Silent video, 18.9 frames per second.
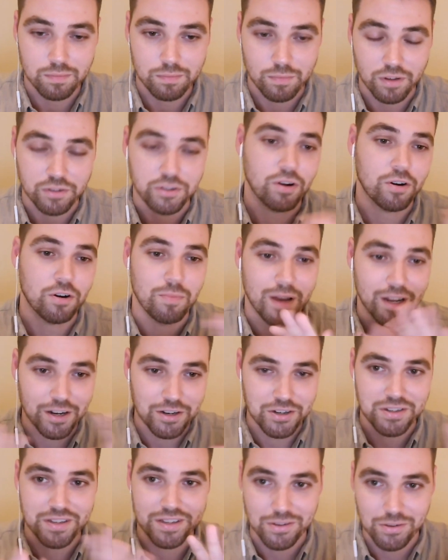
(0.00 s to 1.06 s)
Docker
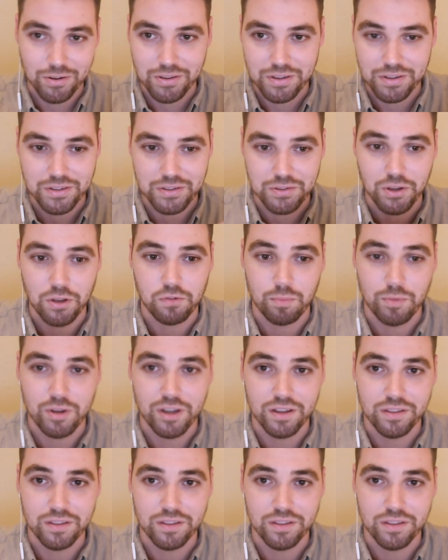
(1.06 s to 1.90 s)
manages this all for me,